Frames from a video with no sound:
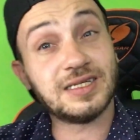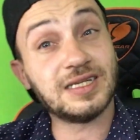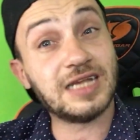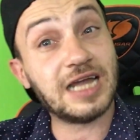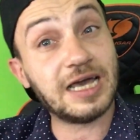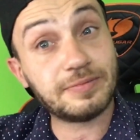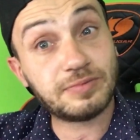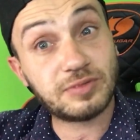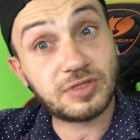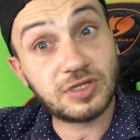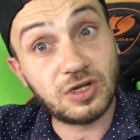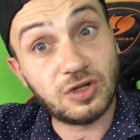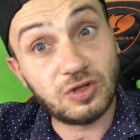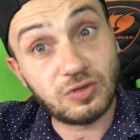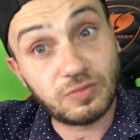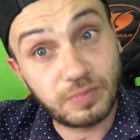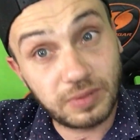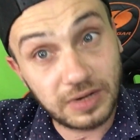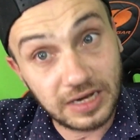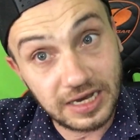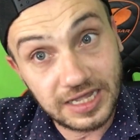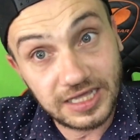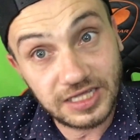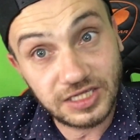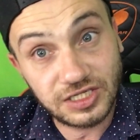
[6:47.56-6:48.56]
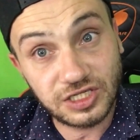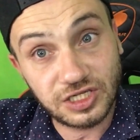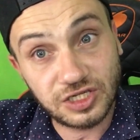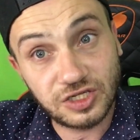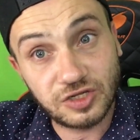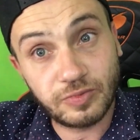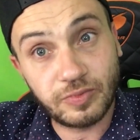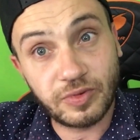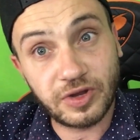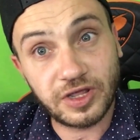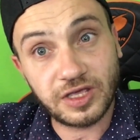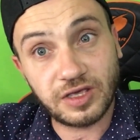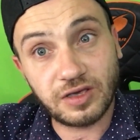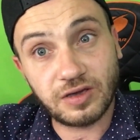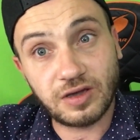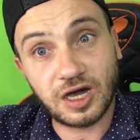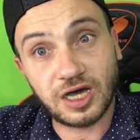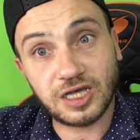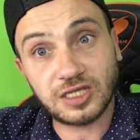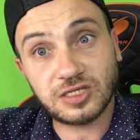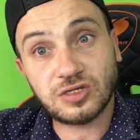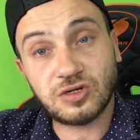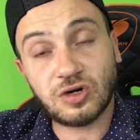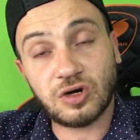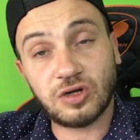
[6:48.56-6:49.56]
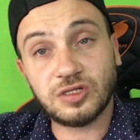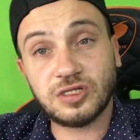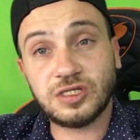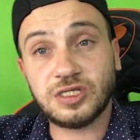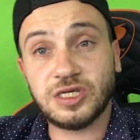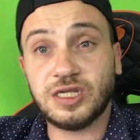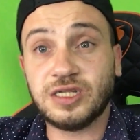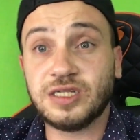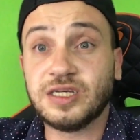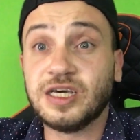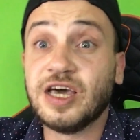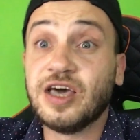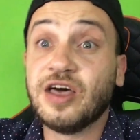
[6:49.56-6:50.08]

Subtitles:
an absolute pleasure to bring you guys content.